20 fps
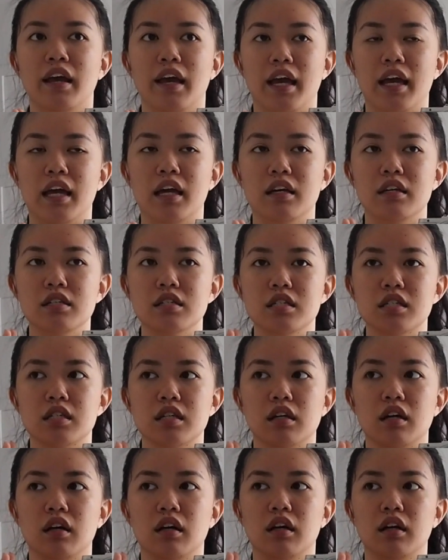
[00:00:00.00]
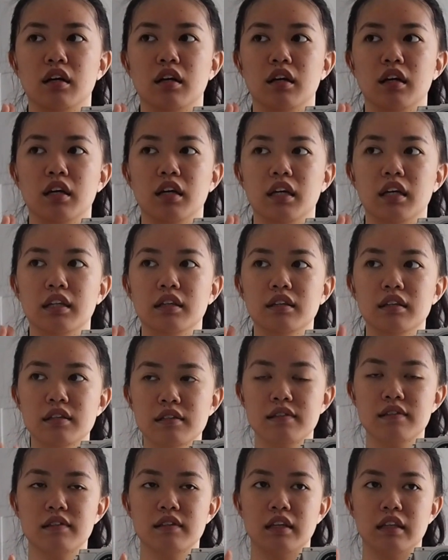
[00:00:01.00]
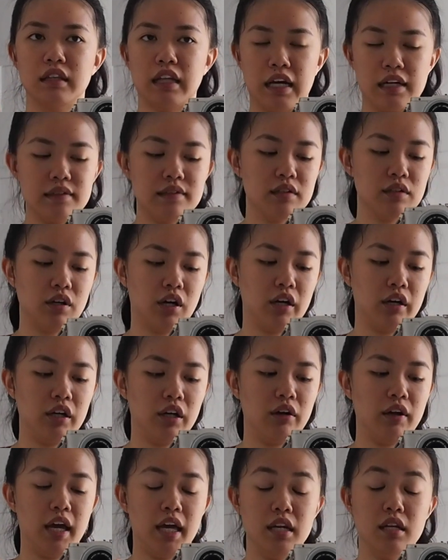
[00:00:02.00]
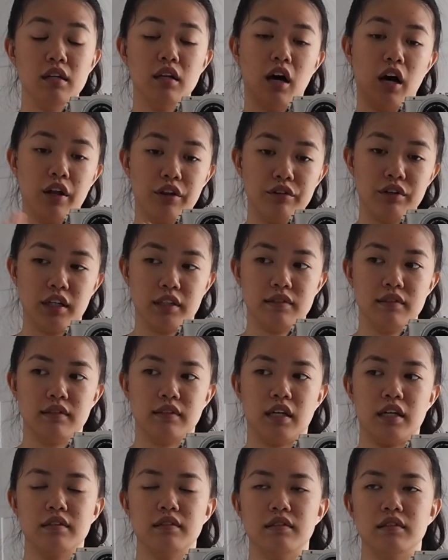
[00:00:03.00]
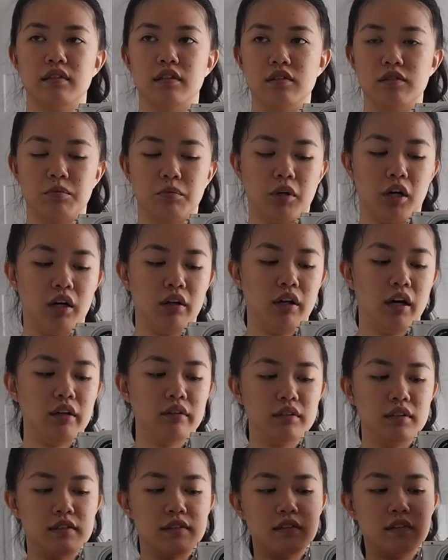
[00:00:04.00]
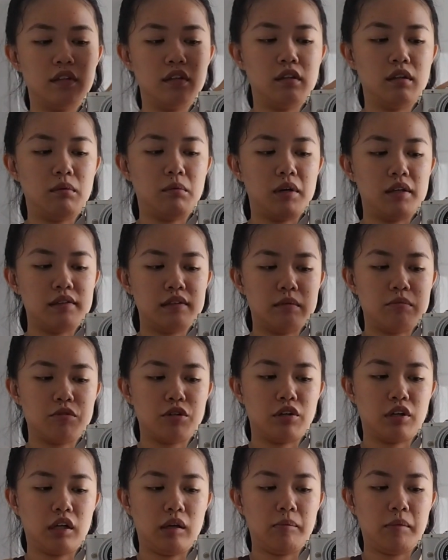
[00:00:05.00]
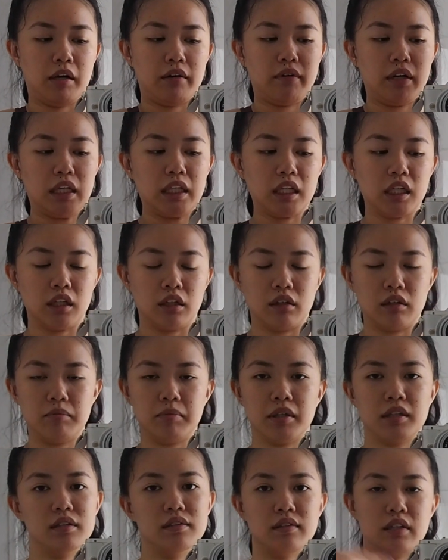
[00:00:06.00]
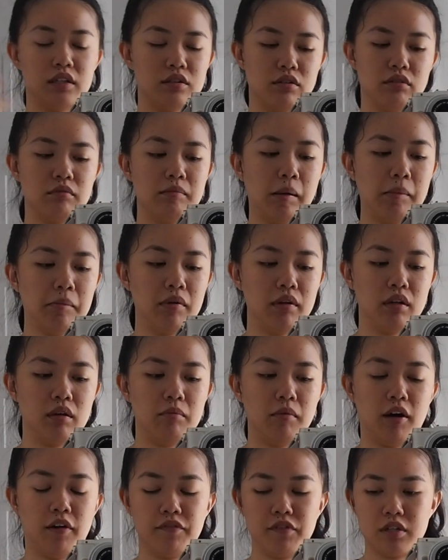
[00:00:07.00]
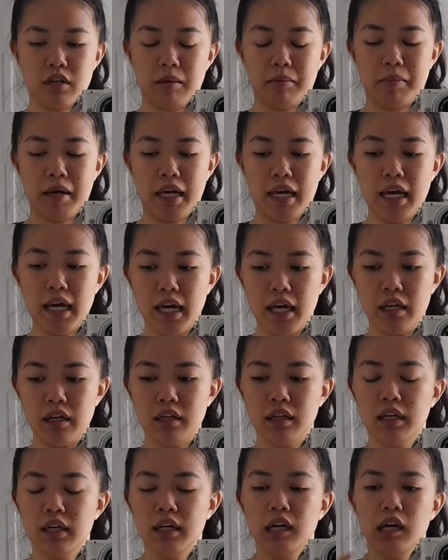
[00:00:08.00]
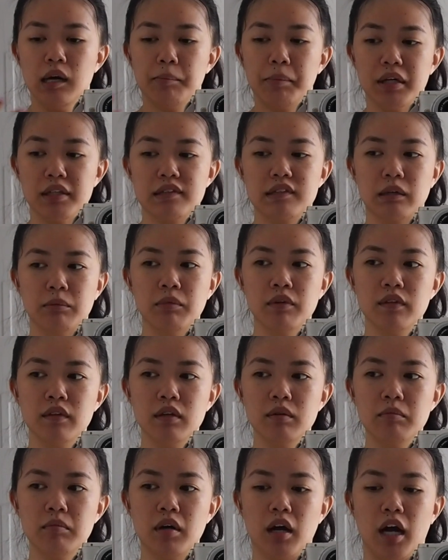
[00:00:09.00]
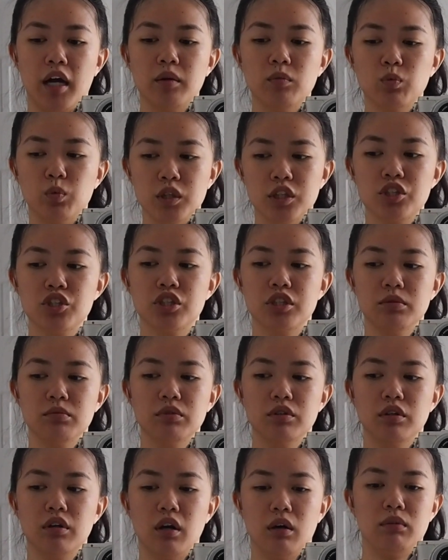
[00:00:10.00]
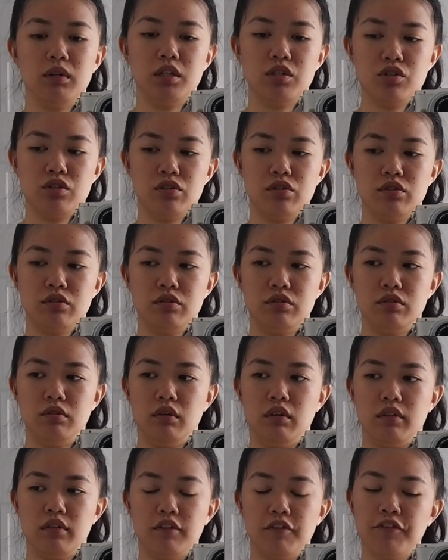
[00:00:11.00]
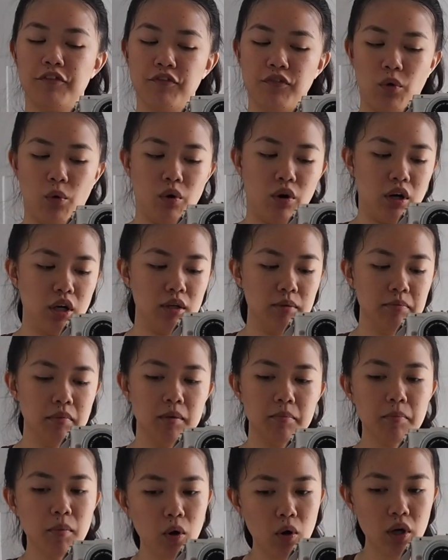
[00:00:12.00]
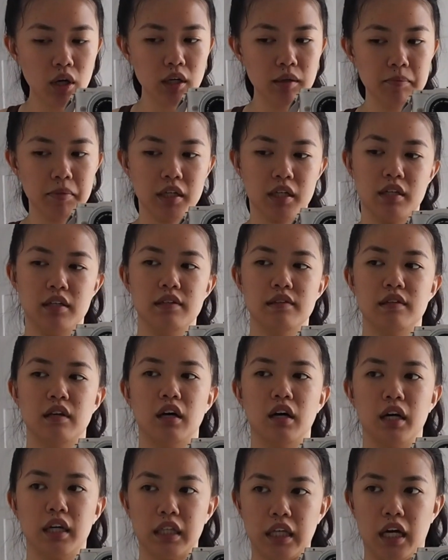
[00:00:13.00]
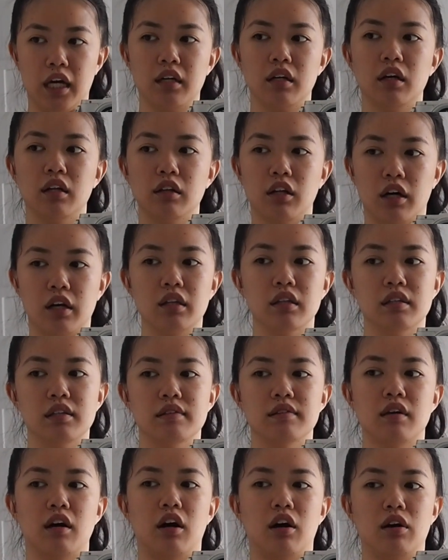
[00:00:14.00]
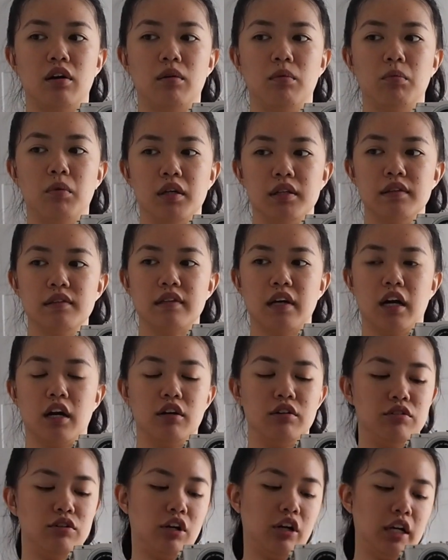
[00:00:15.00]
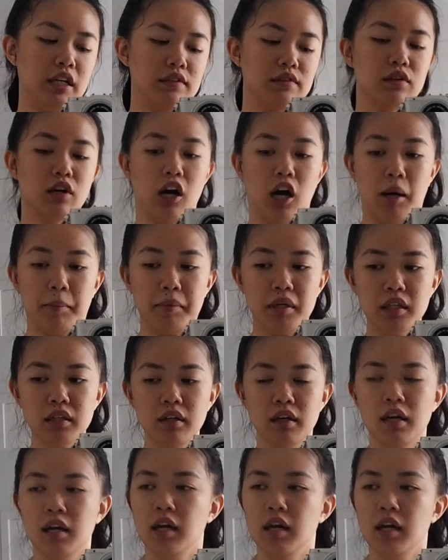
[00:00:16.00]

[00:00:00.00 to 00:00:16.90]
And in that scenario and in other exercises as well, I'll list the ones I'm talking about right here because I don't remember them off the top of my head, but some of them I wish she would go into the form more, because again, a lot of these are ones that are not as common.